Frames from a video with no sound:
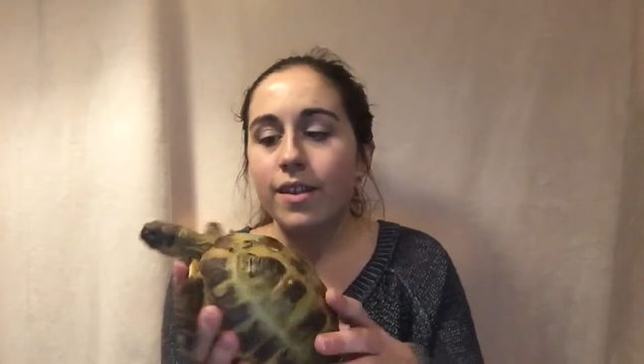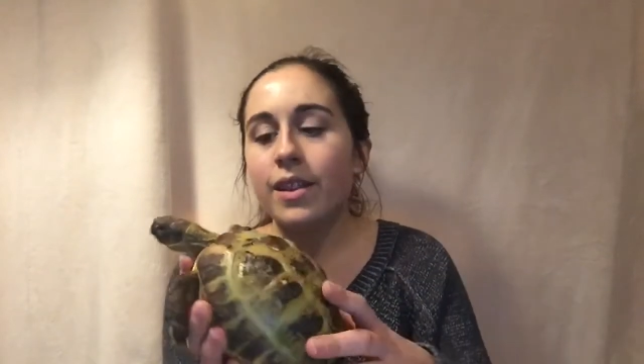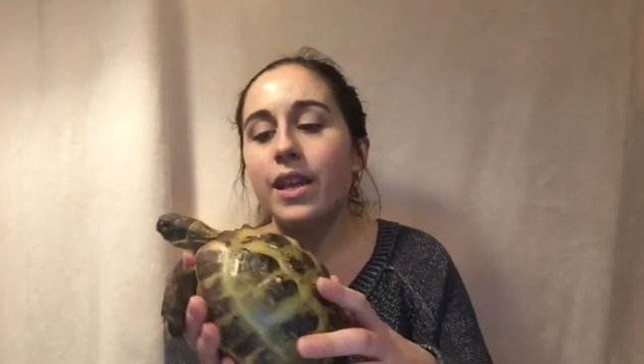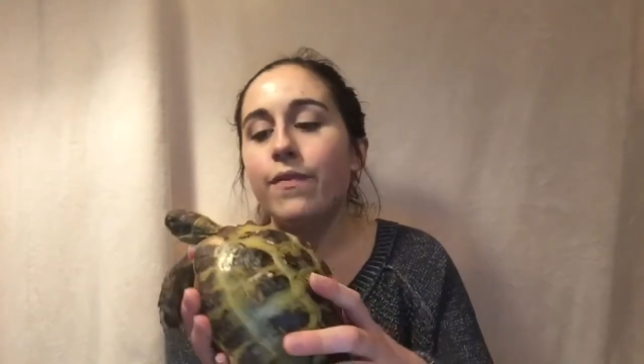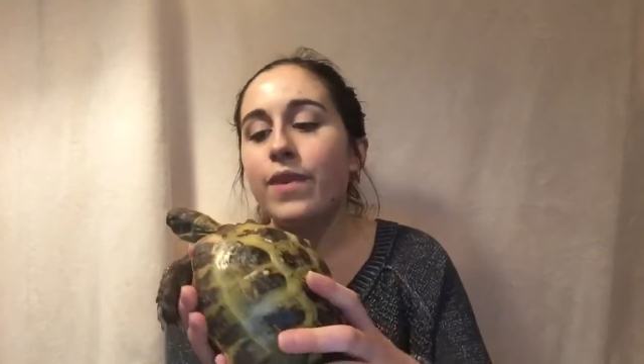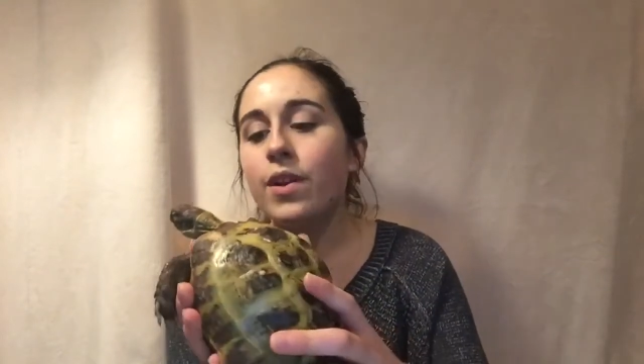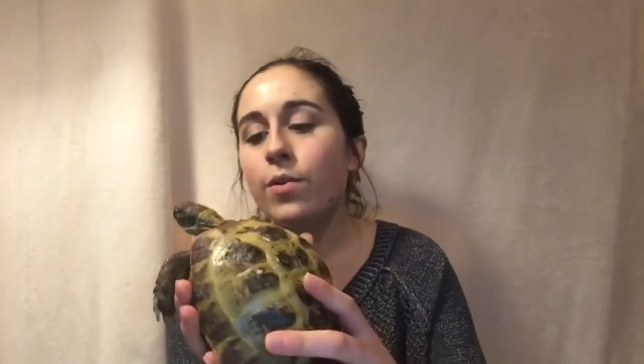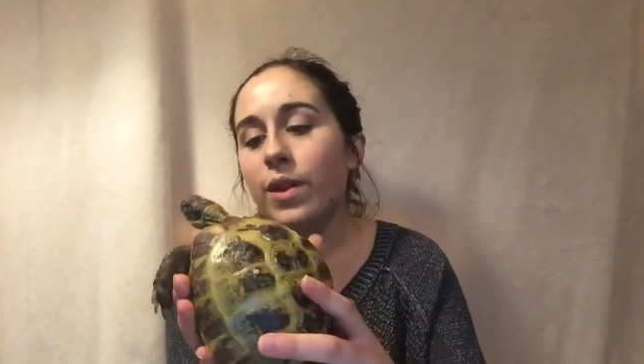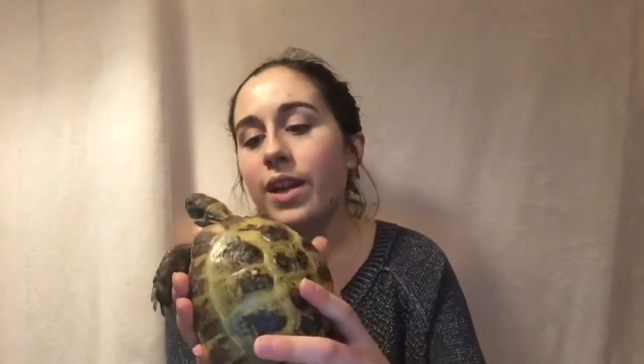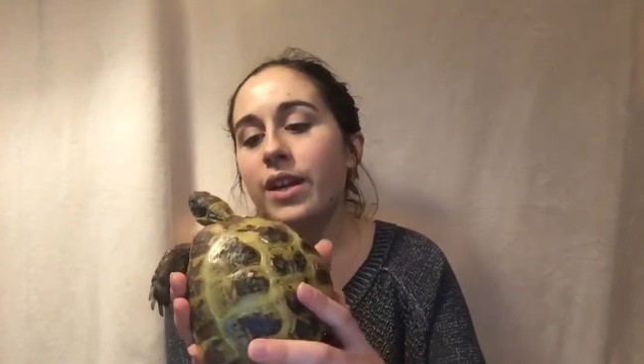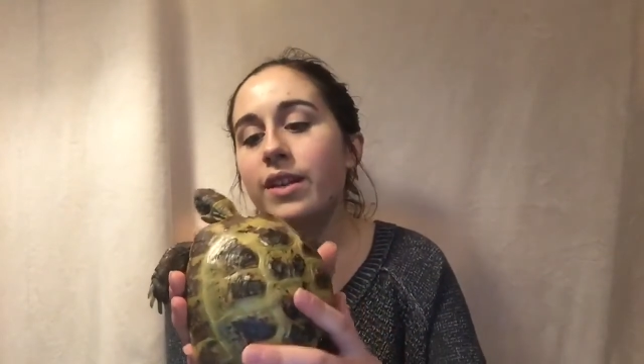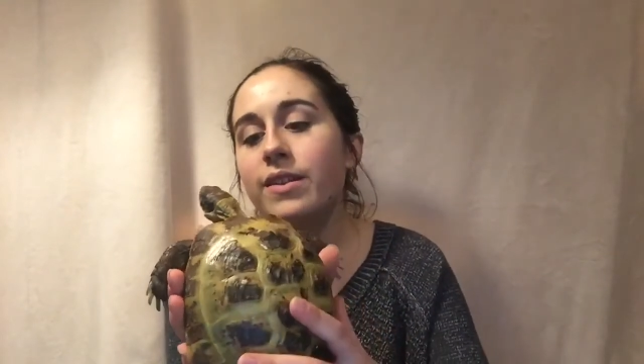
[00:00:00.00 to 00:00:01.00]
leafy
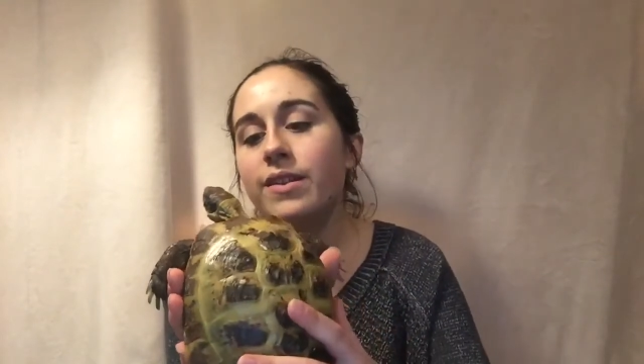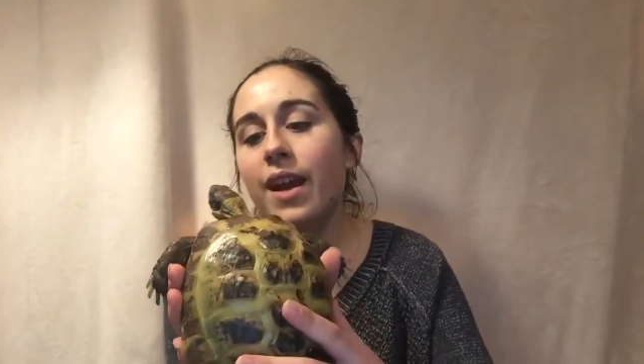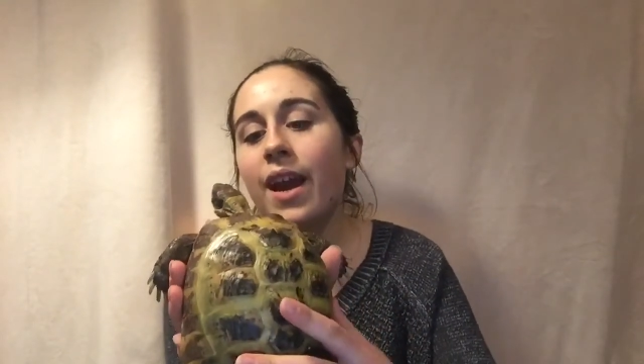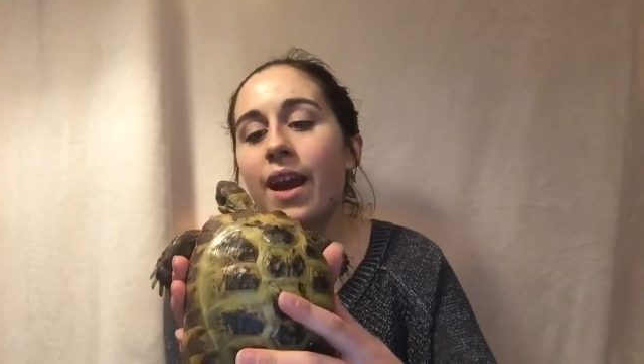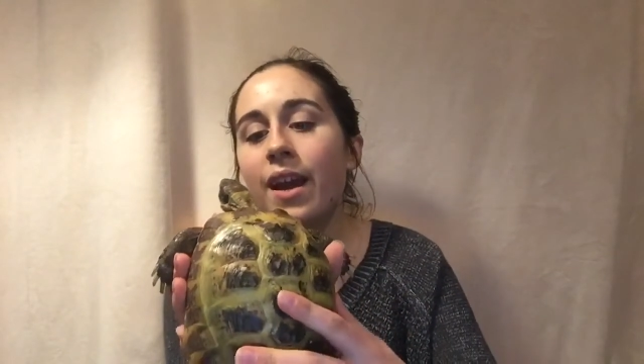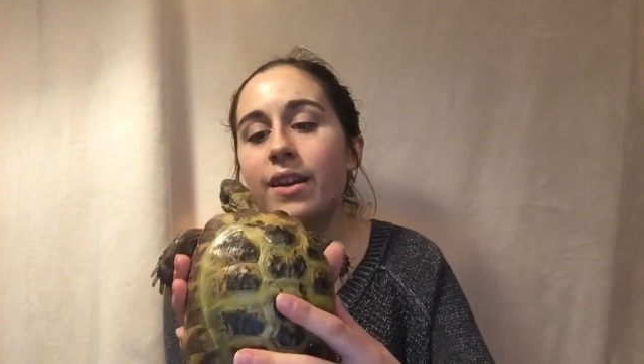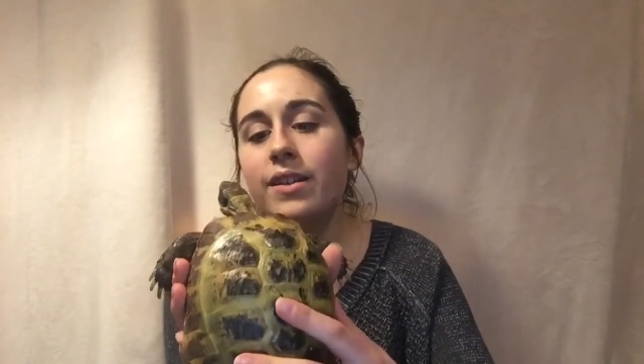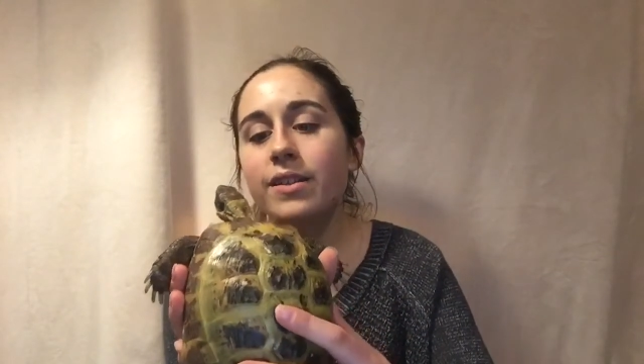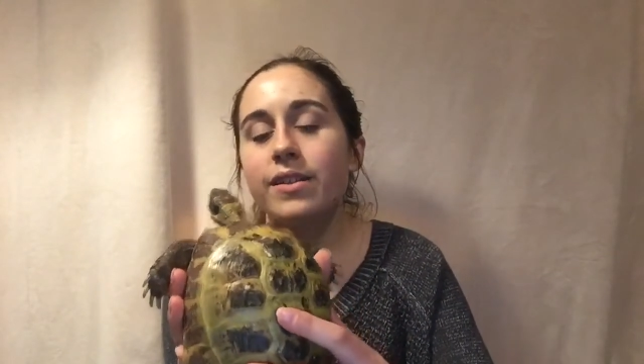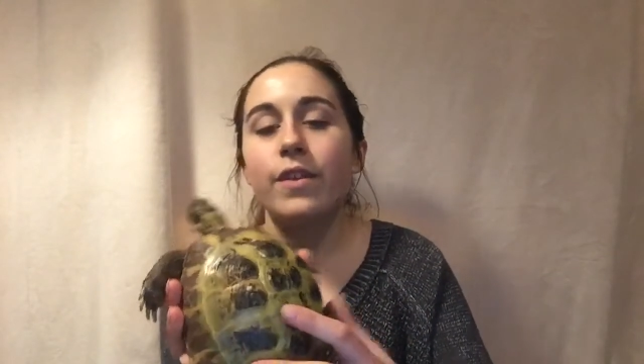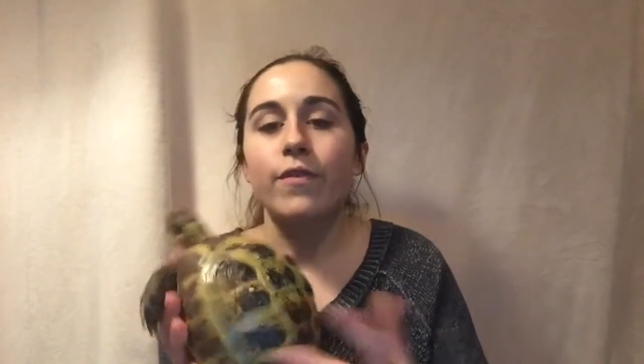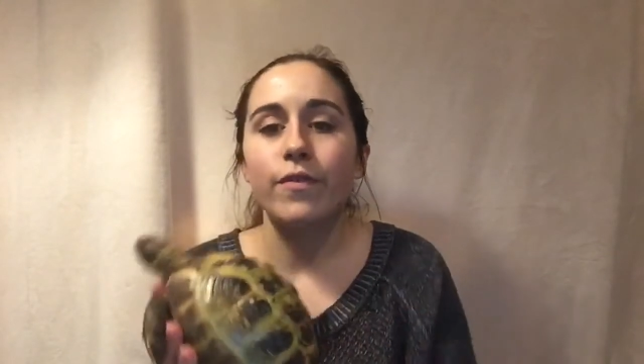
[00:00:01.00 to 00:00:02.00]
greens
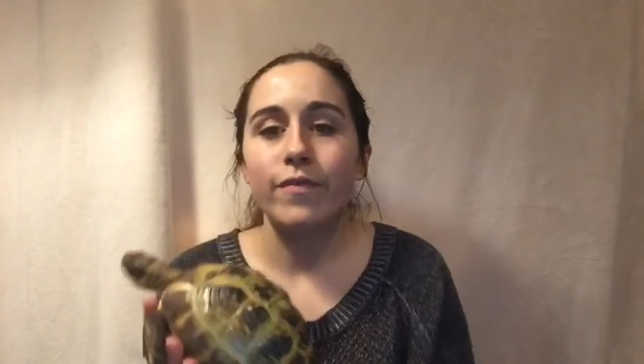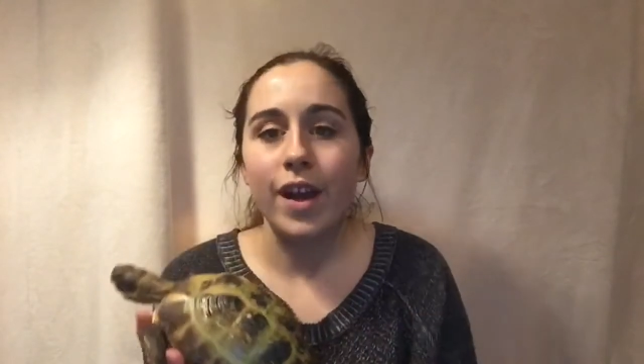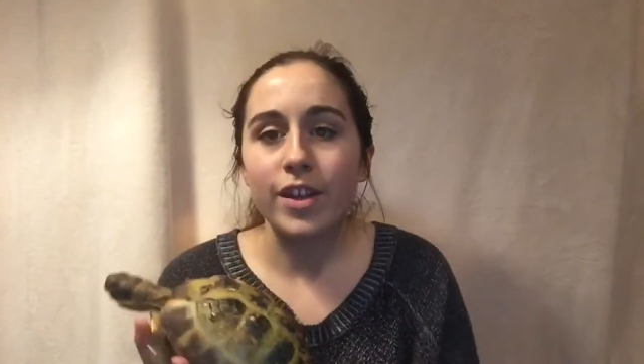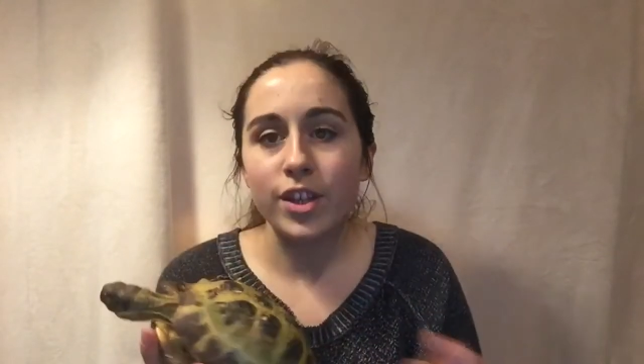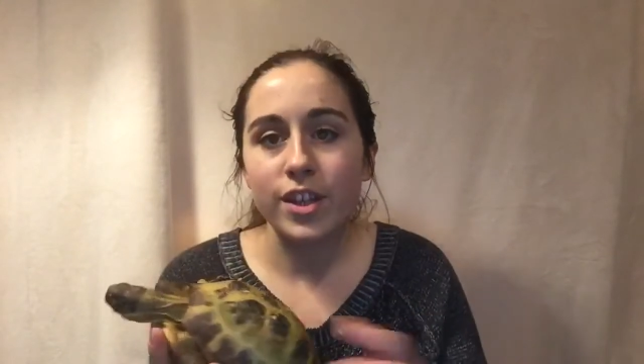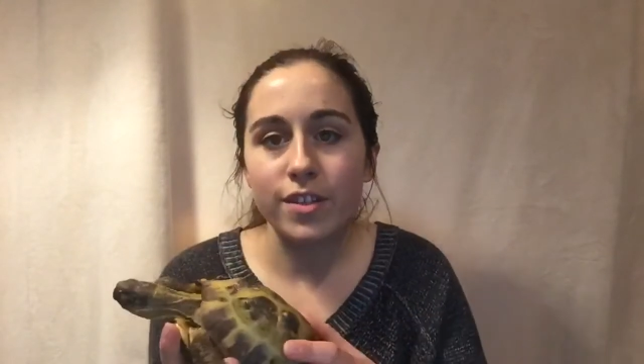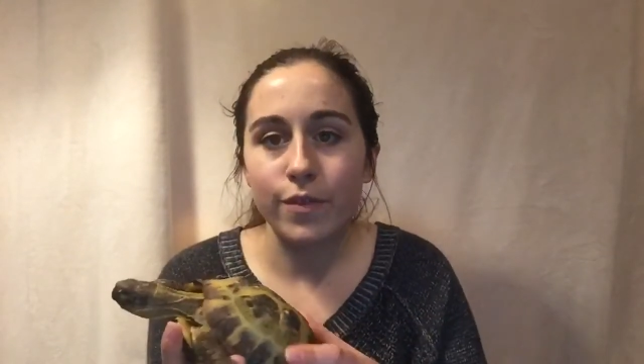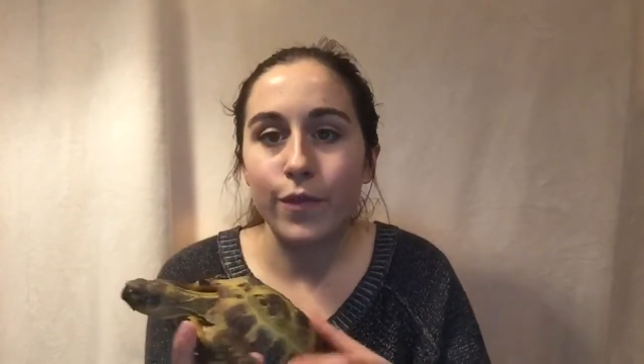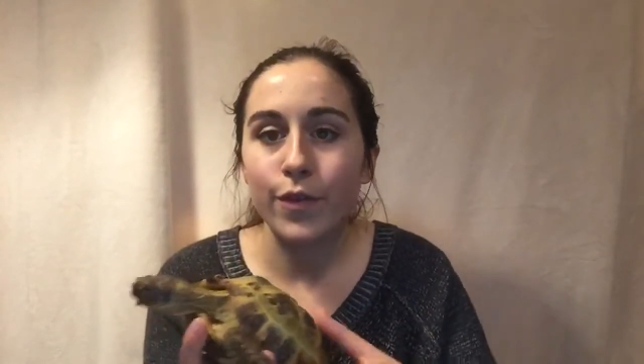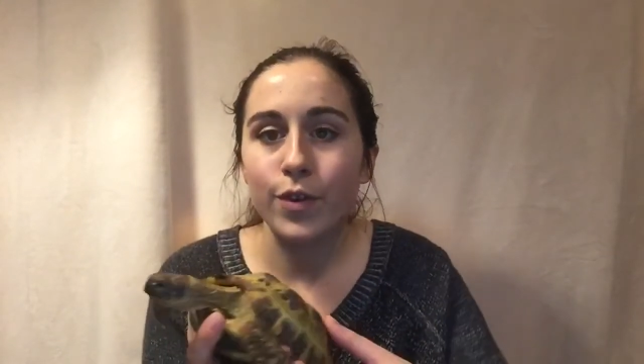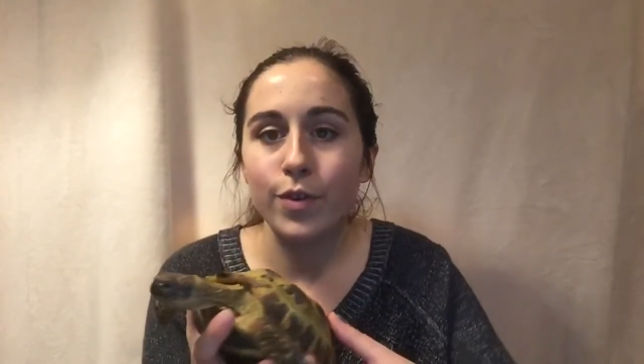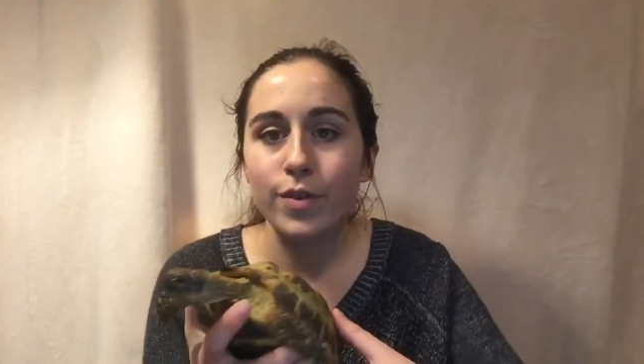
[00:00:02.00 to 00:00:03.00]
and different veggies and
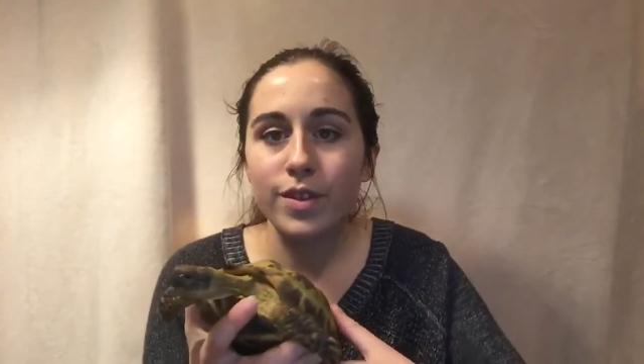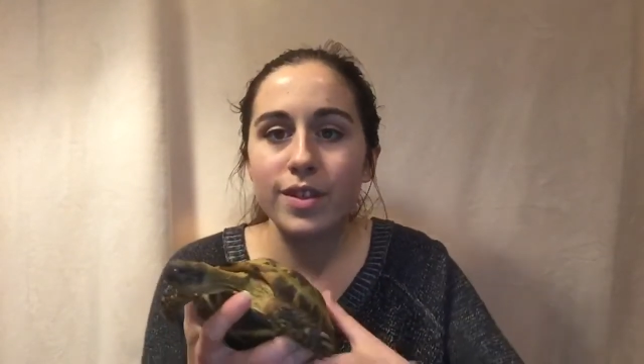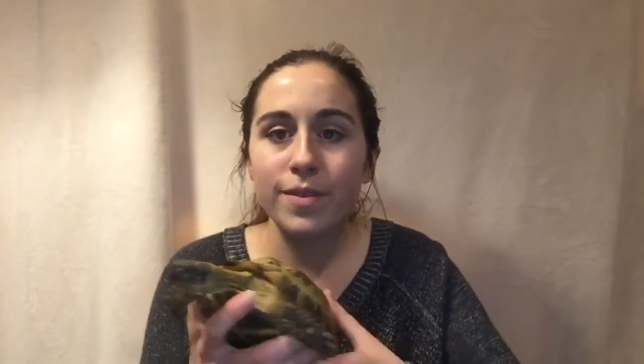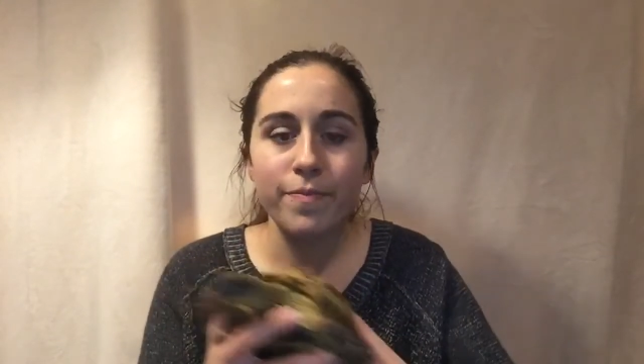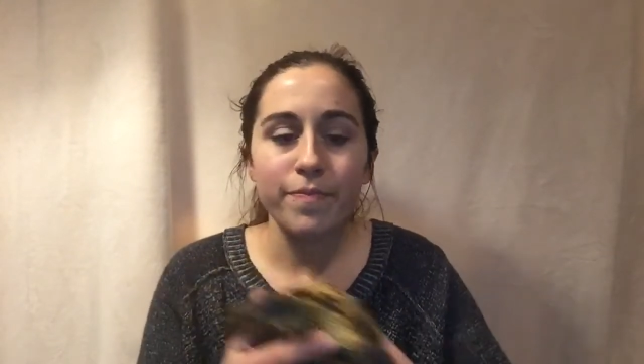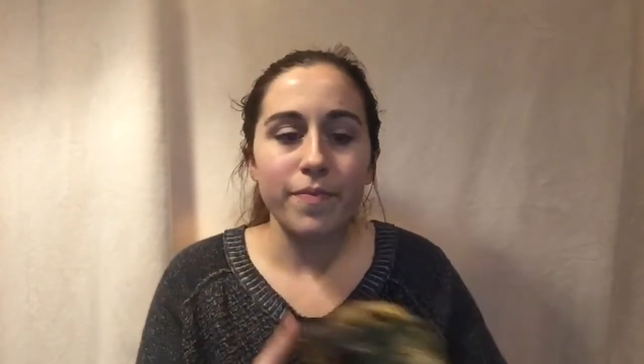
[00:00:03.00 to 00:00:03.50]
fruits.